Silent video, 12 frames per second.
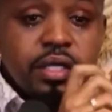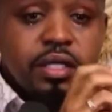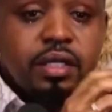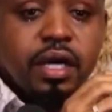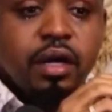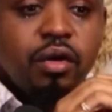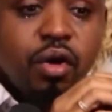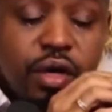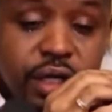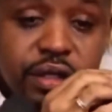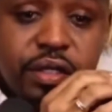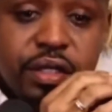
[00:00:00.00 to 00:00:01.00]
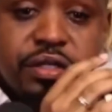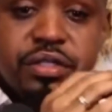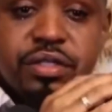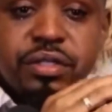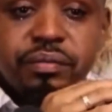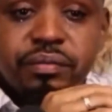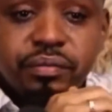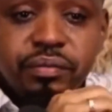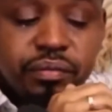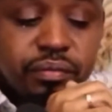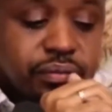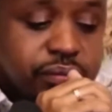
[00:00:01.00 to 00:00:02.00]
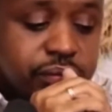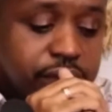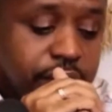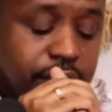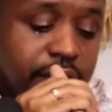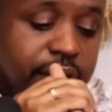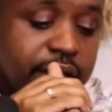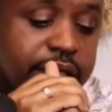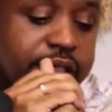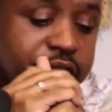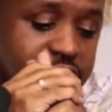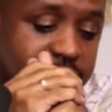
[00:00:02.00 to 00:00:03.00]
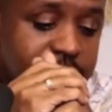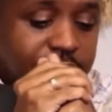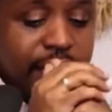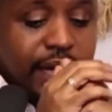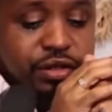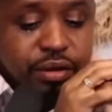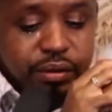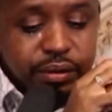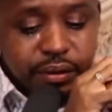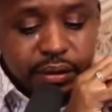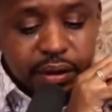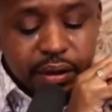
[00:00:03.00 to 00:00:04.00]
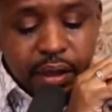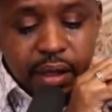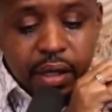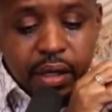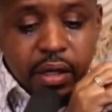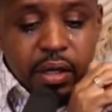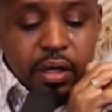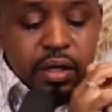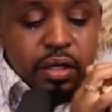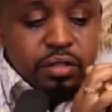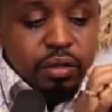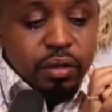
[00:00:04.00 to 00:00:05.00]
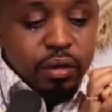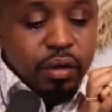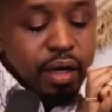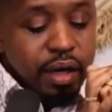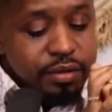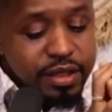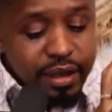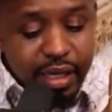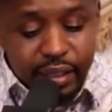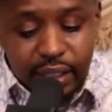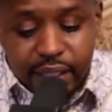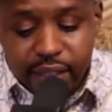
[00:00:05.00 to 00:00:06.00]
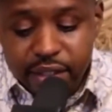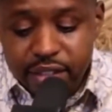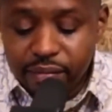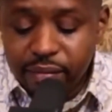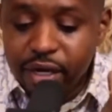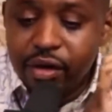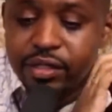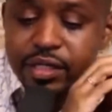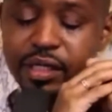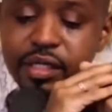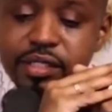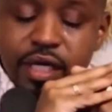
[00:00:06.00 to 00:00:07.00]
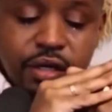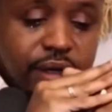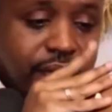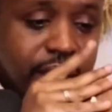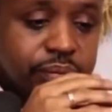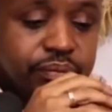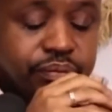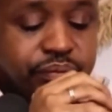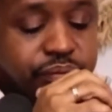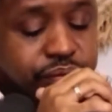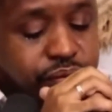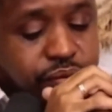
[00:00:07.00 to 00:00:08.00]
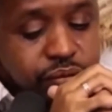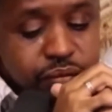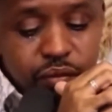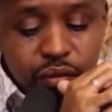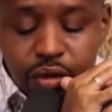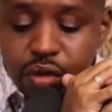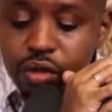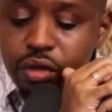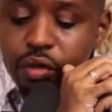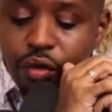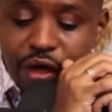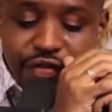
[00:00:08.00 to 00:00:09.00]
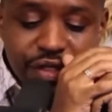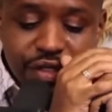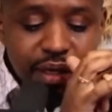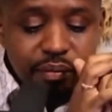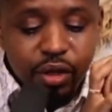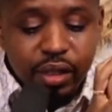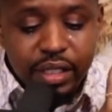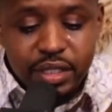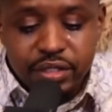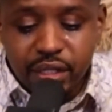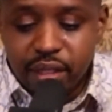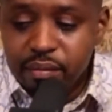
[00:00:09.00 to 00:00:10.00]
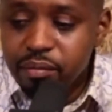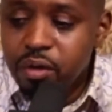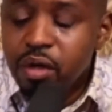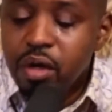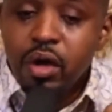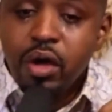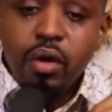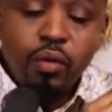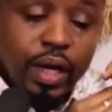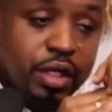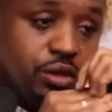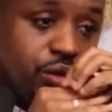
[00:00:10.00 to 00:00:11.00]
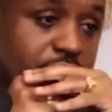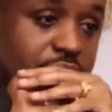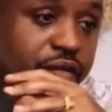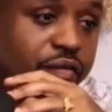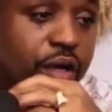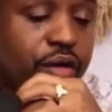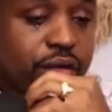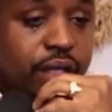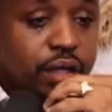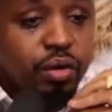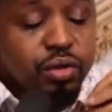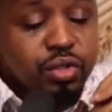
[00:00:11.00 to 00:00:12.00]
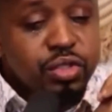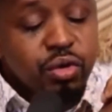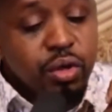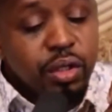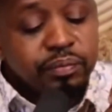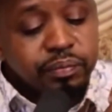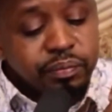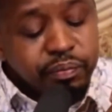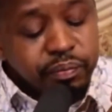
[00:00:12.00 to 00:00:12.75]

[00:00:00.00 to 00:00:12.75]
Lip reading: So they're recording this. They're teaching me a lesson. So I'm stuck naked. They turn me around, say your name, your wife's name, your kid's name, where do you live, where do they go to school.